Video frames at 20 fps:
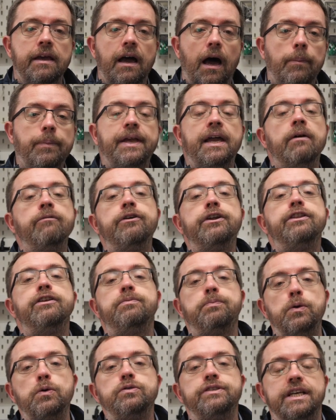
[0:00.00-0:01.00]
I'll be covering
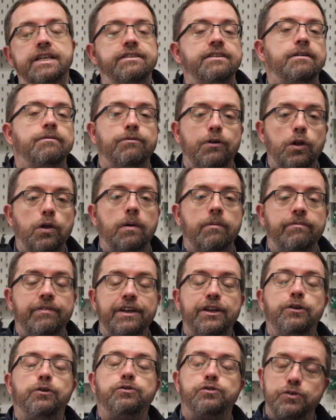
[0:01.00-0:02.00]
this process in a follow-up
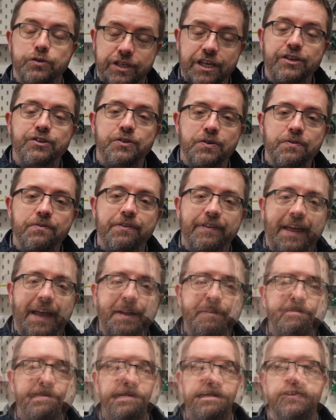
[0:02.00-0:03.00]
video, so stay tuned for
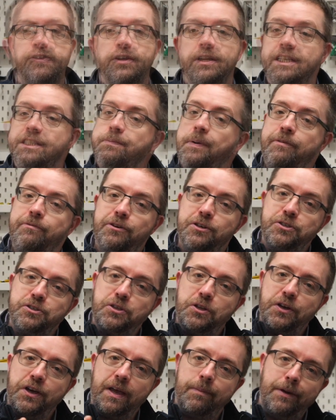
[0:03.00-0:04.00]
that. So that's my
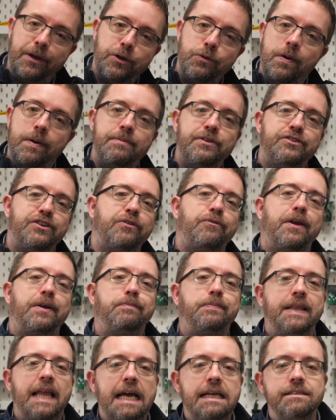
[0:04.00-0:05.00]
first look at my new imaging
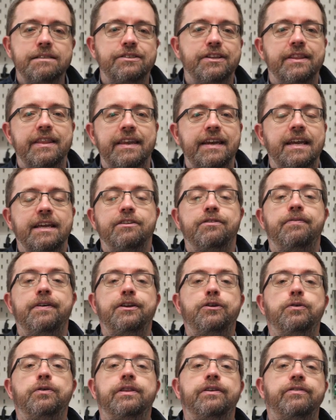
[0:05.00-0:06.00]
rig plans. In the next
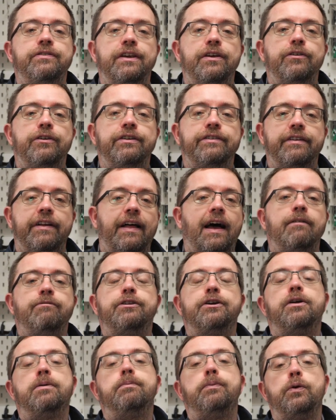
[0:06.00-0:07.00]
video of the series, I'll have
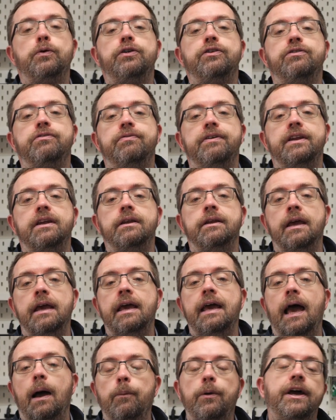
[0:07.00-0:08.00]
the components fitted,
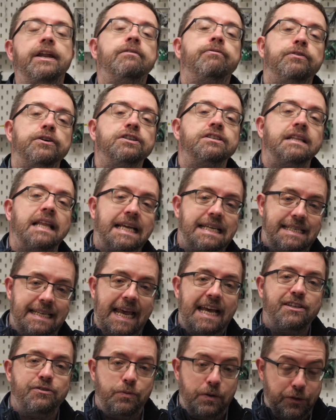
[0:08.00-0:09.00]
and we'll get a first light
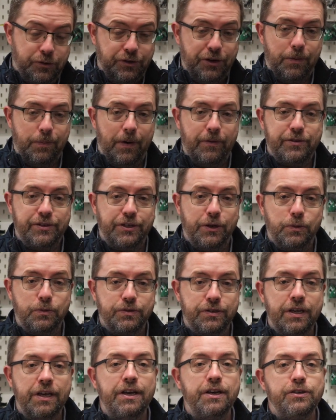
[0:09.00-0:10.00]
test where I'll share my
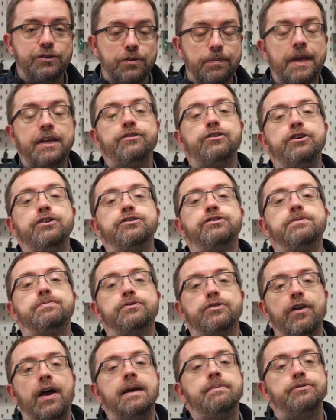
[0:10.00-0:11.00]
results. So make sure you're
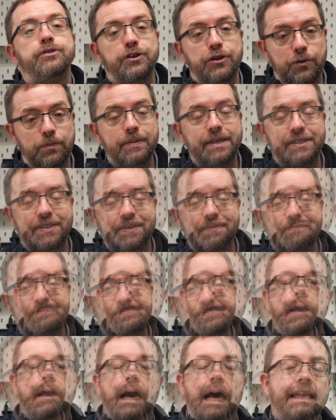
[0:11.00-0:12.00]
subscribed so you don't miss it.
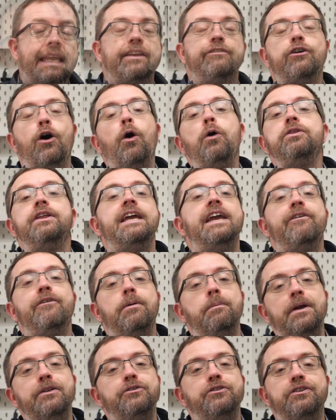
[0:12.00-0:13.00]
A link to all the gear
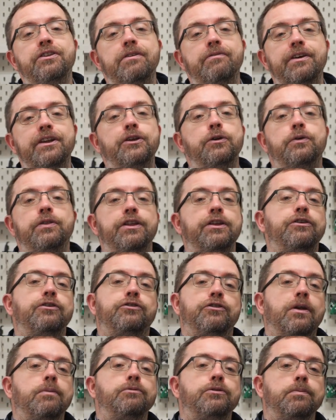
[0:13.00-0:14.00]
I mentioned in the video in the
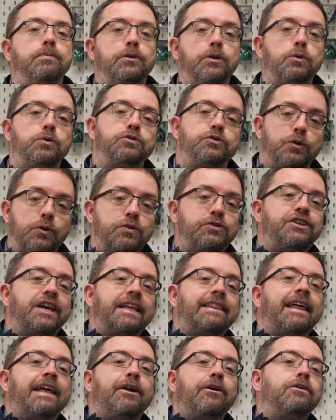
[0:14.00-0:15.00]
description below, so go
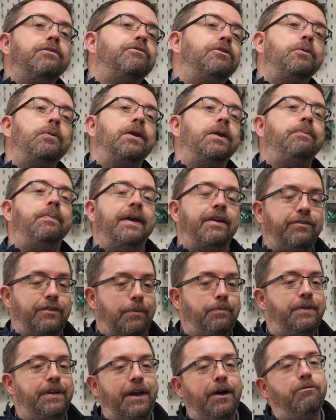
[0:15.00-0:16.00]
check that out if you want to pick
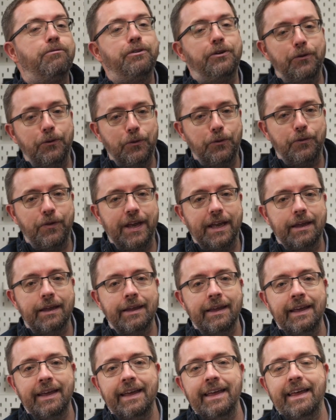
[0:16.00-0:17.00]
something up for your own rig.
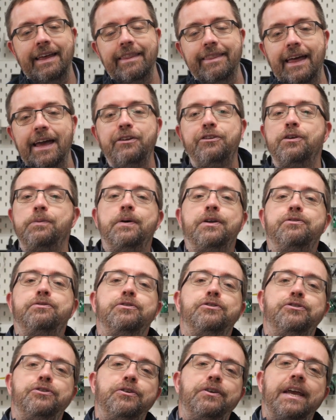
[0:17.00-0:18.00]
Thanks so much
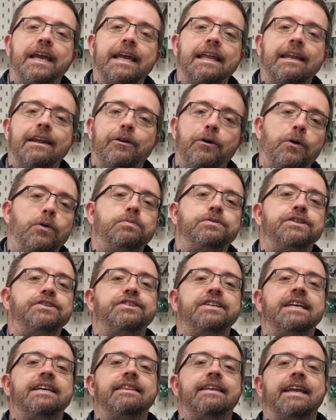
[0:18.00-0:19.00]
for tuning in and I hope to
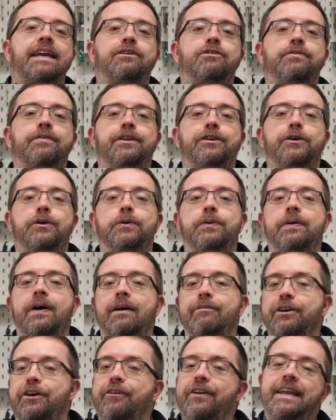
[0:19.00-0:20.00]
see you in the next video.
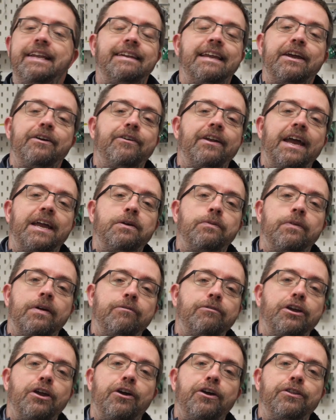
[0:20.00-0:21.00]
Have a great day or night
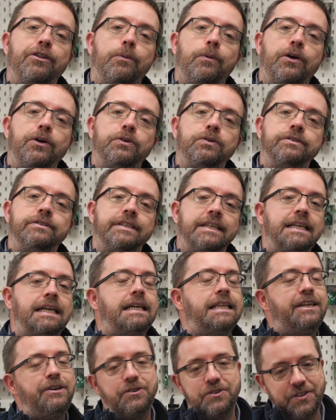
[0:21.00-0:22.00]
wherever you are in the world and
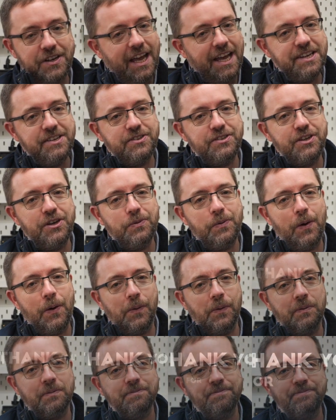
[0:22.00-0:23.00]
clear skies to you
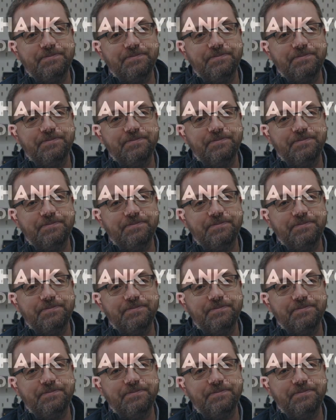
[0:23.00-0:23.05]
all.